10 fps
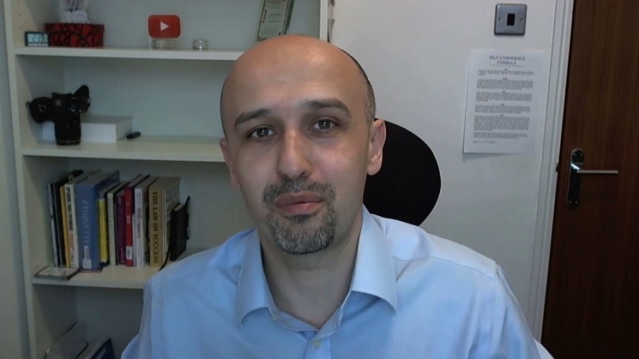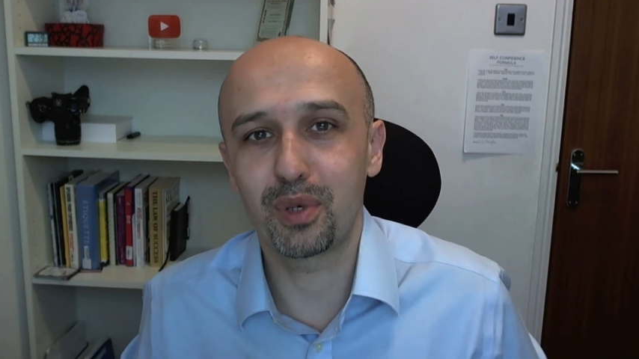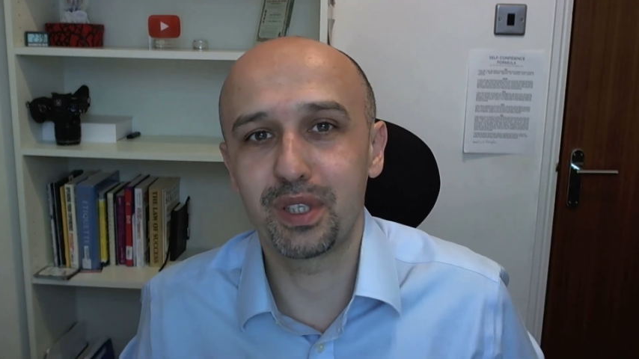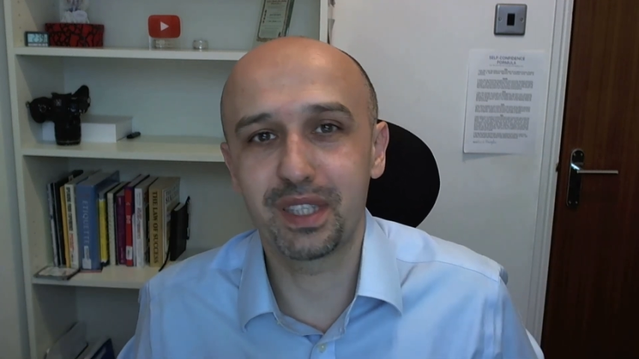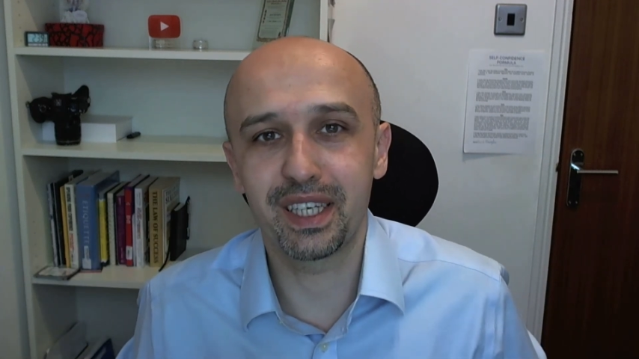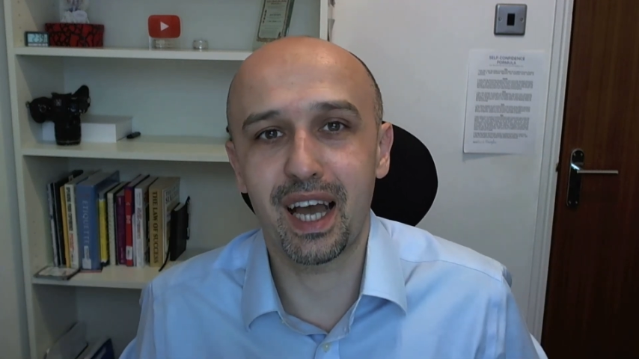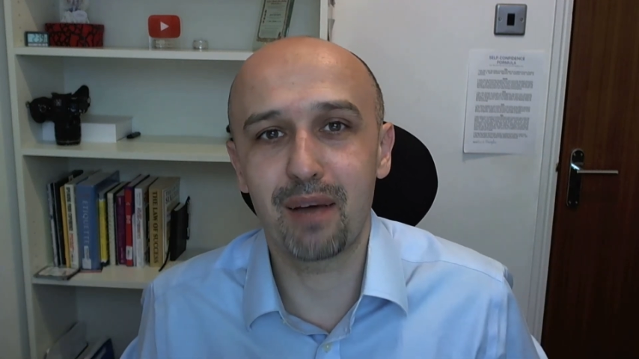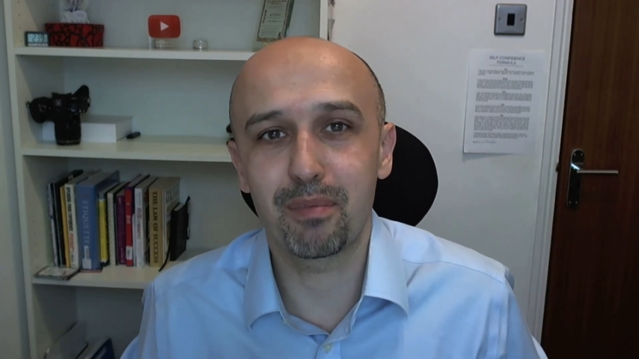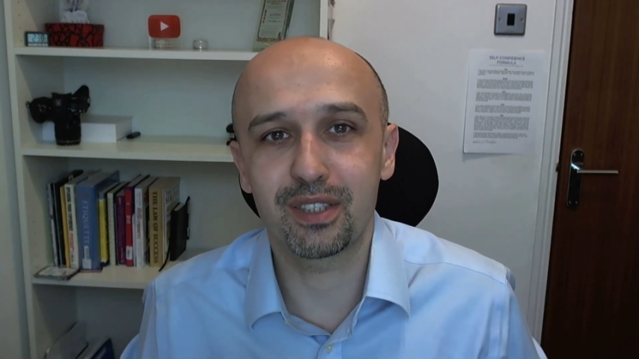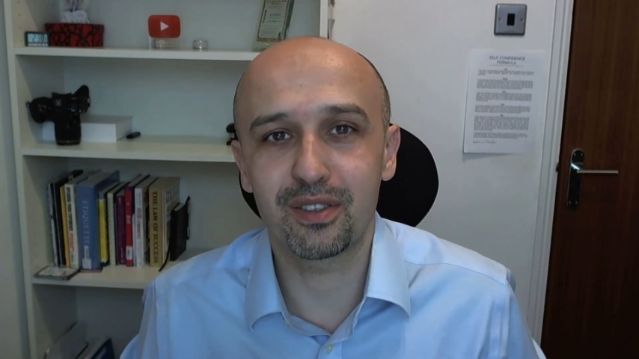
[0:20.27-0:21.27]
printing
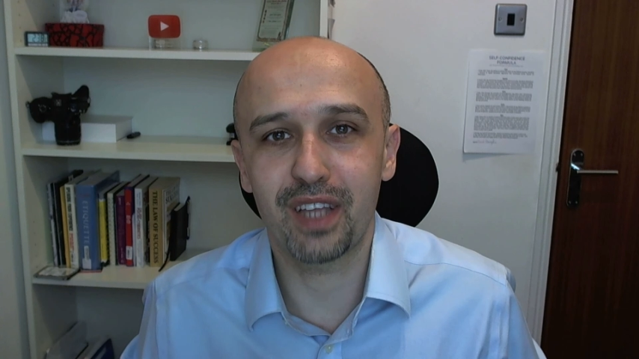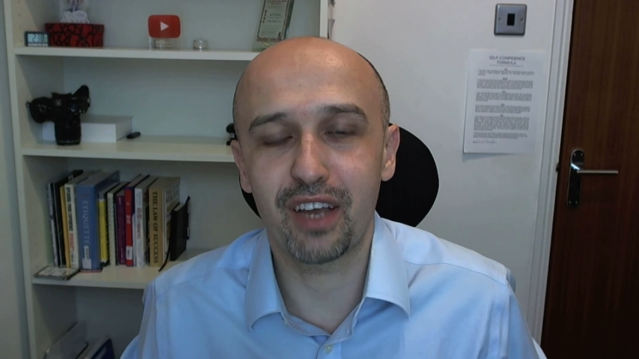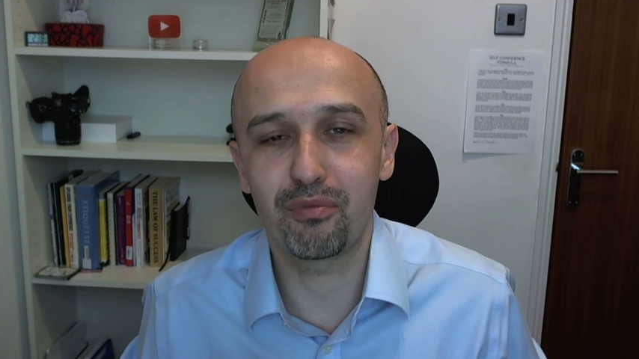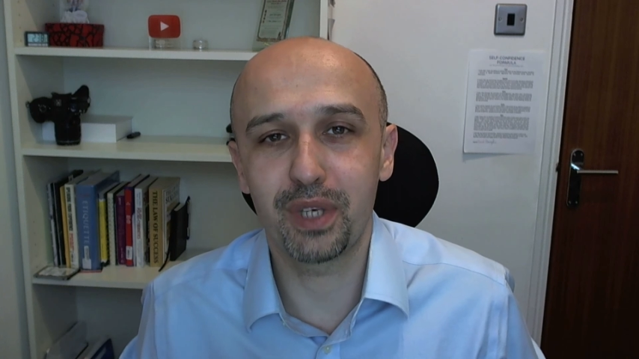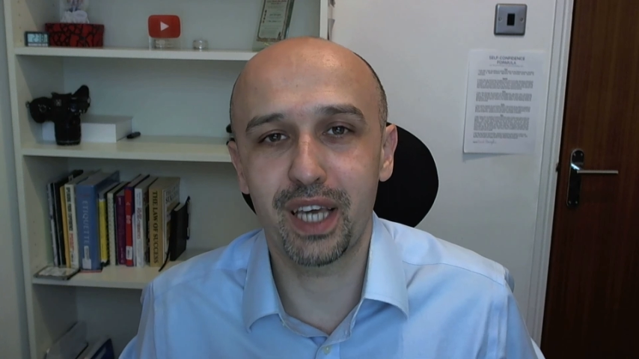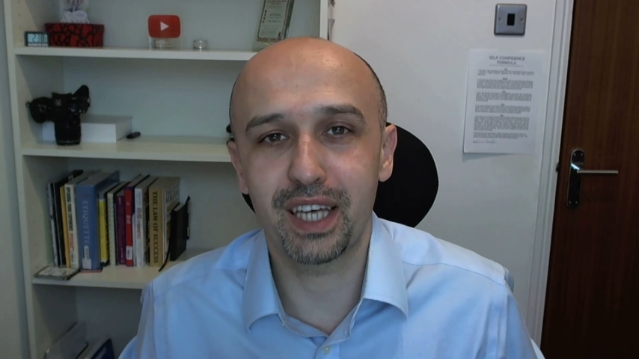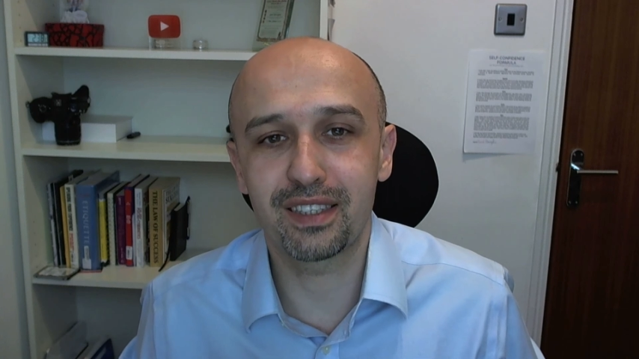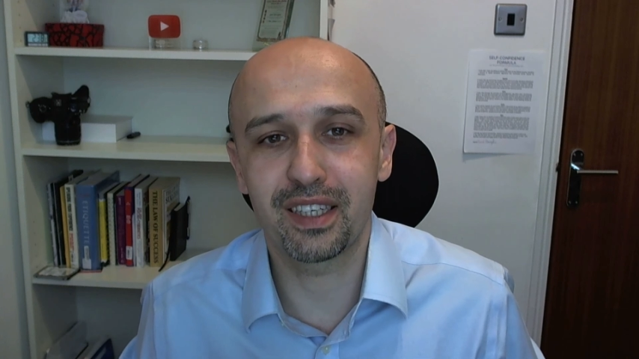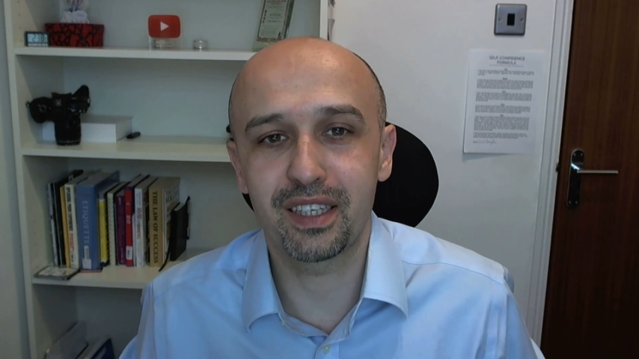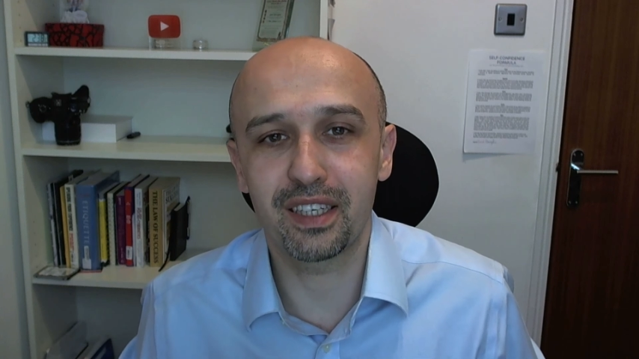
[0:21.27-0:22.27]
Amazon FBA
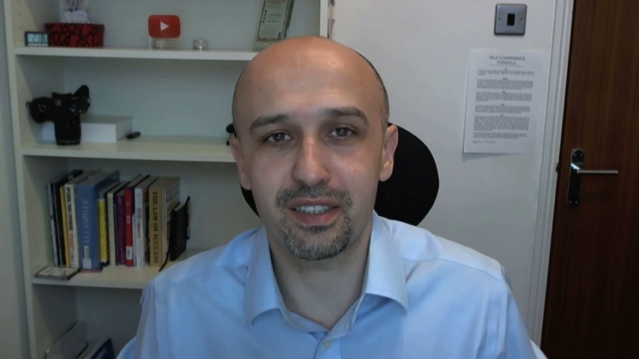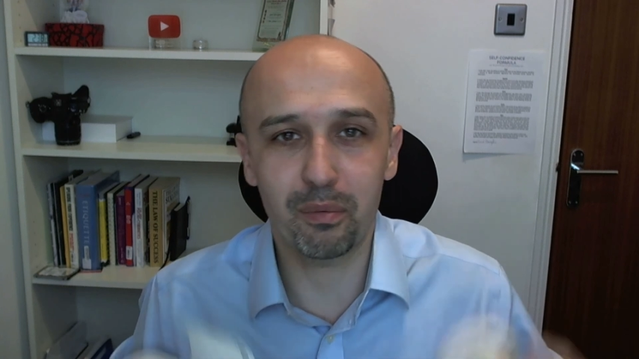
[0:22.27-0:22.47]
stickers?